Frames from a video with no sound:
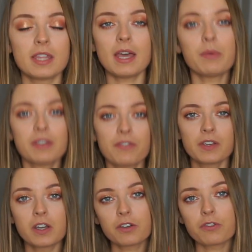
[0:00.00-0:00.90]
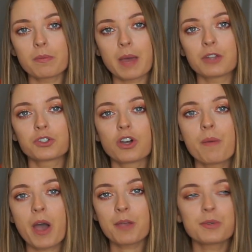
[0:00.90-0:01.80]
that was everything I got from the pound
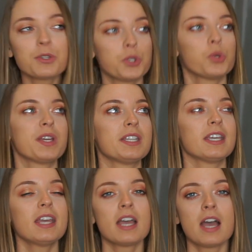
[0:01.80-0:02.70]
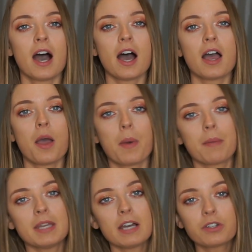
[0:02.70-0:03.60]
shop. I hope you enjoyed it.
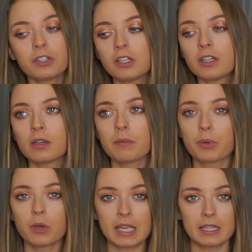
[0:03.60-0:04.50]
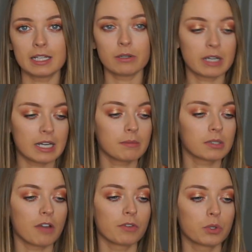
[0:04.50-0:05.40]
I'm now gonna put in the little clips
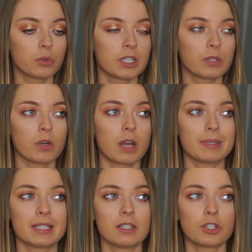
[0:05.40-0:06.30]
that I recorded when I was in the